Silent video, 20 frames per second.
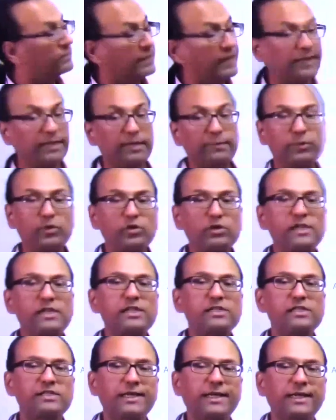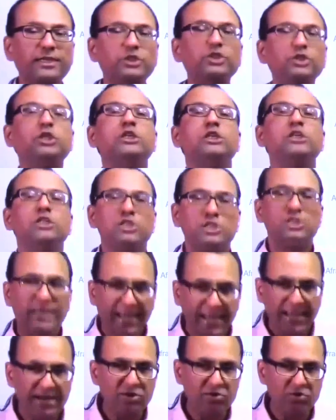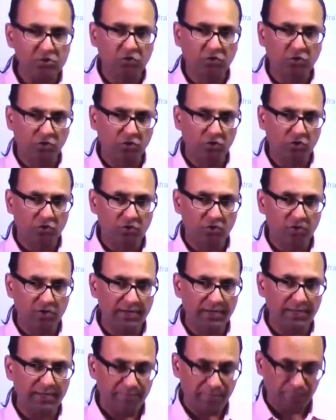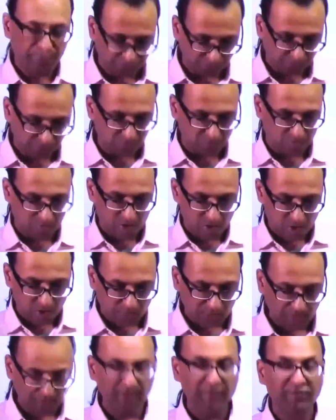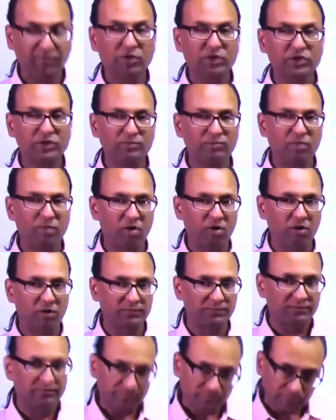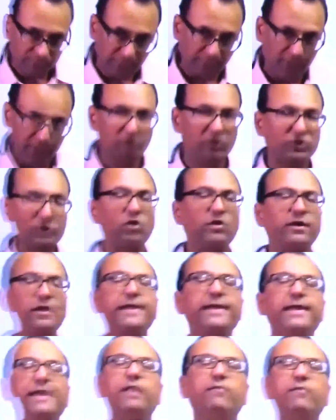in diplotin stage in utero only, before the baby was born. It was already in